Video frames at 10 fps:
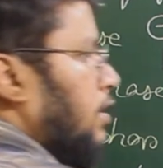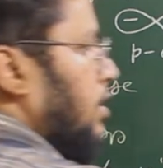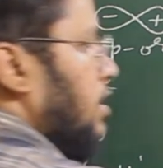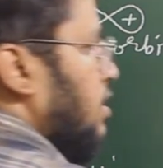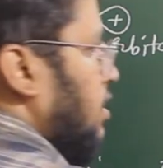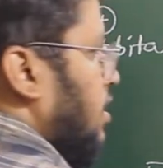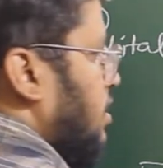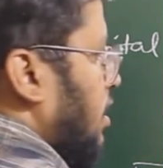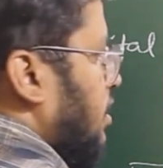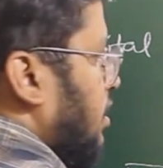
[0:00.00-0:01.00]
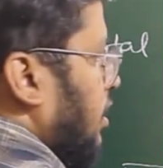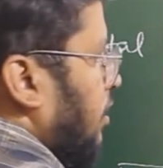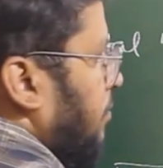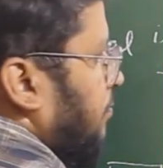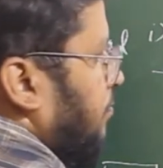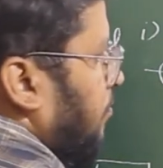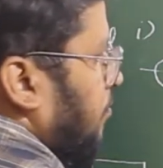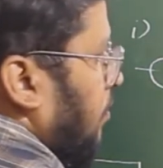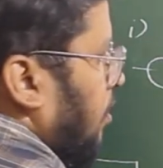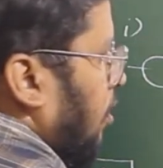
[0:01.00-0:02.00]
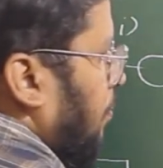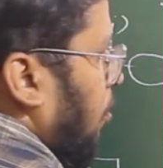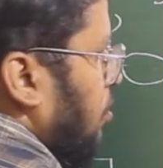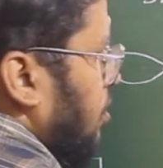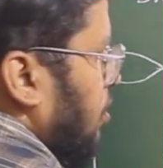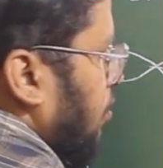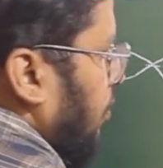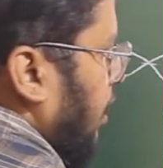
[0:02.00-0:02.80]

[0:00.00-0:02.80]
this results in a positive